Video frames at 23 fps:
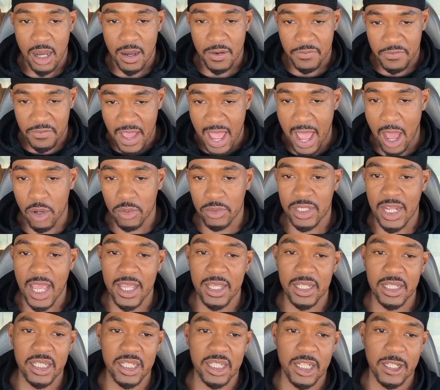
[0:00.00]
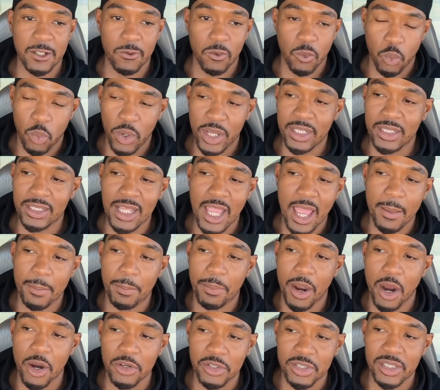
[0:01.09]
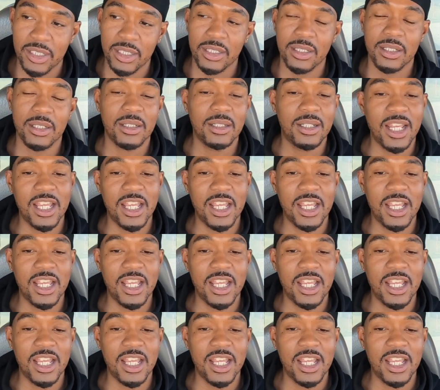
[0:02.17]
a foundation with that person,